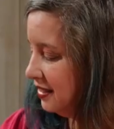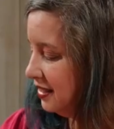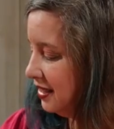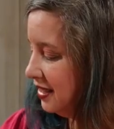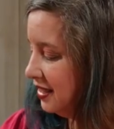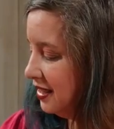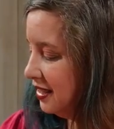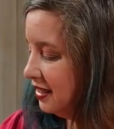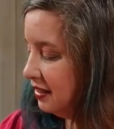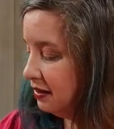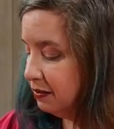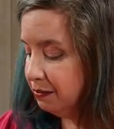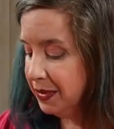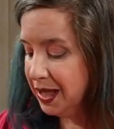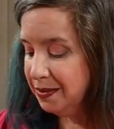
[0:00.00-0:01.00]
you have nah, a lot more
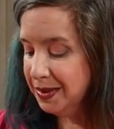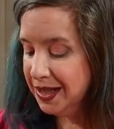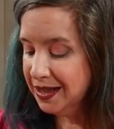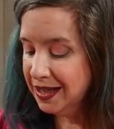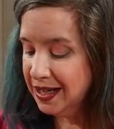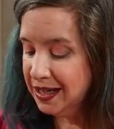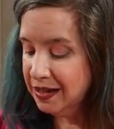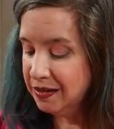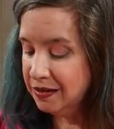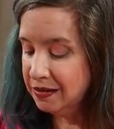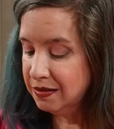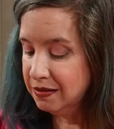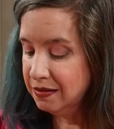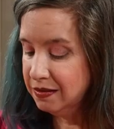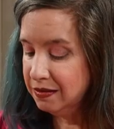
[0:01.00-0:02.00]
stuff in your deck. Maybe
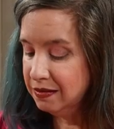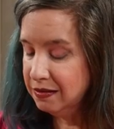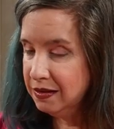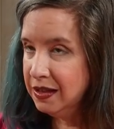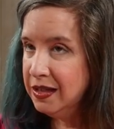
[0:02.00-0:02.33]
later. Yeah.